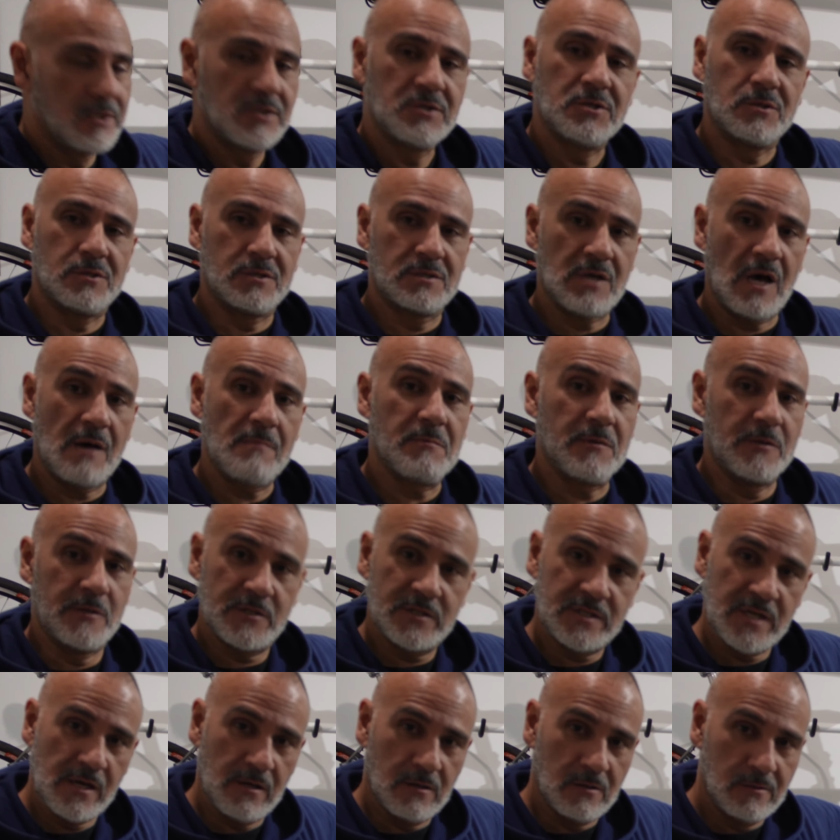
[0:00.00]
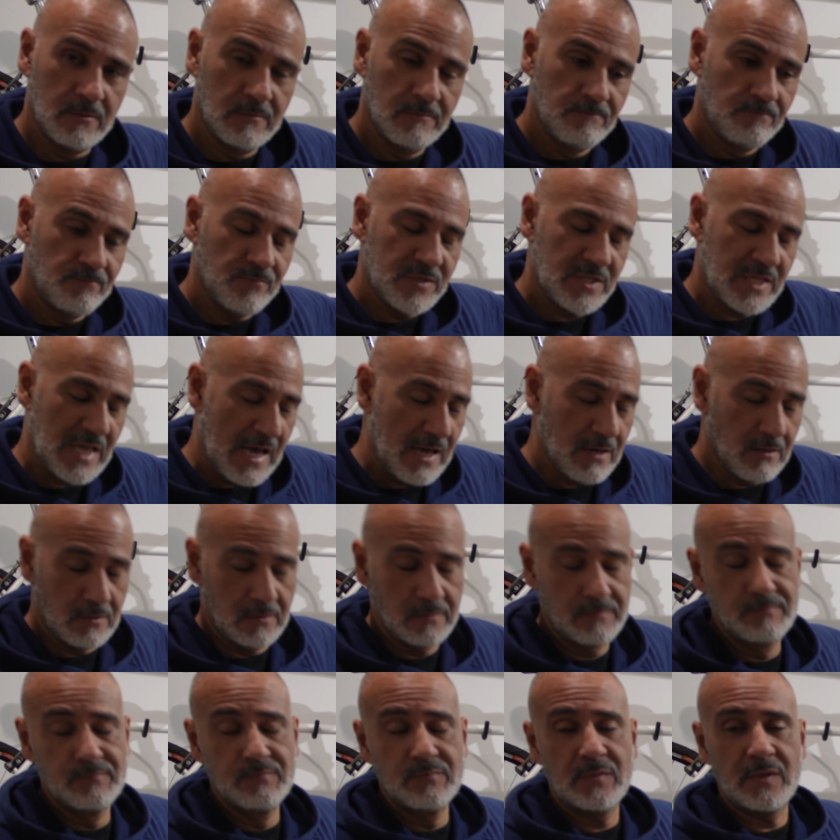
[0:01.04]
to the top of the
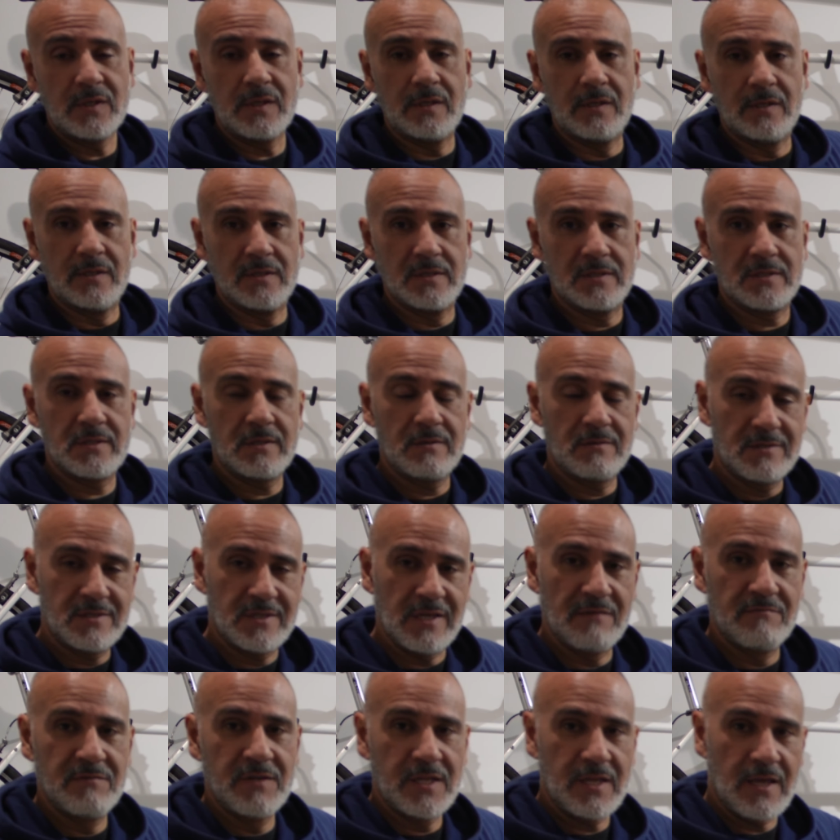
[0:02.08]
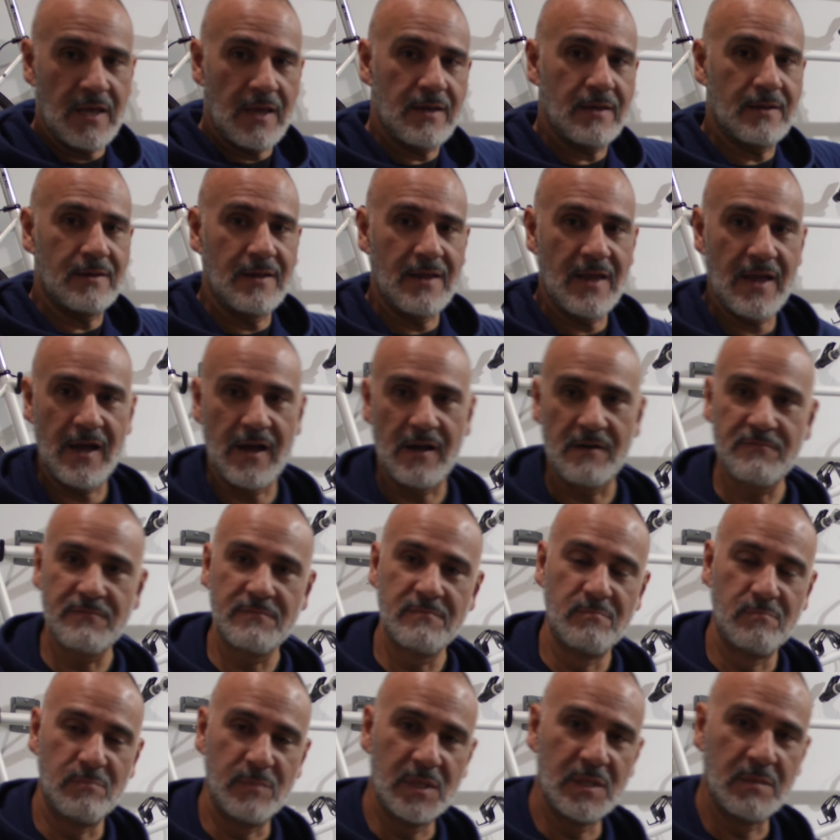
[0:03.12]
saddle is 78.5
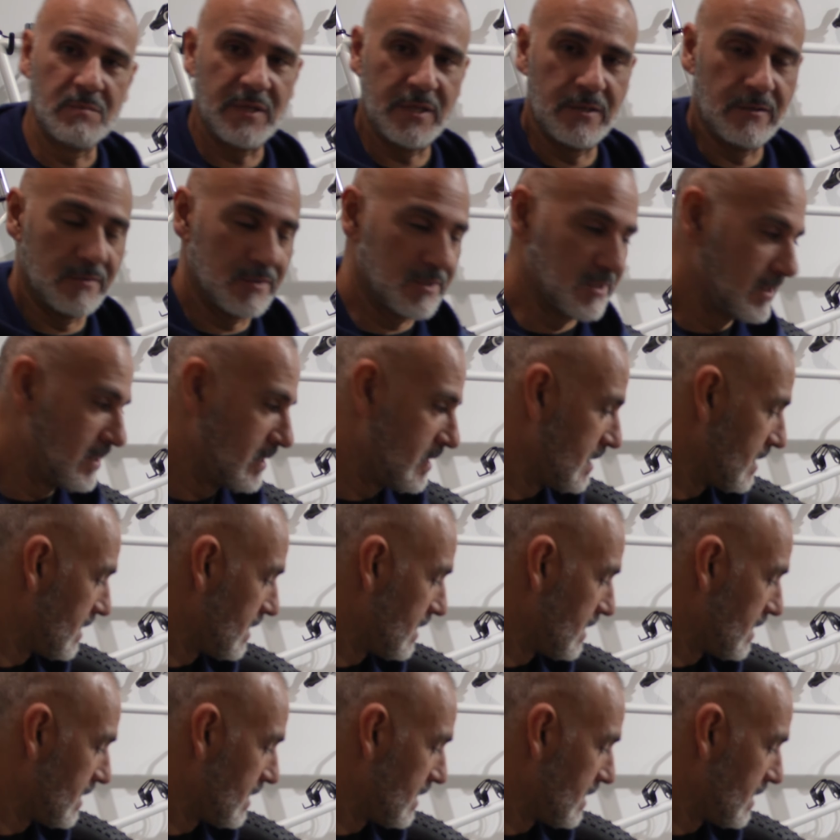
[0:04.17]
millimeters,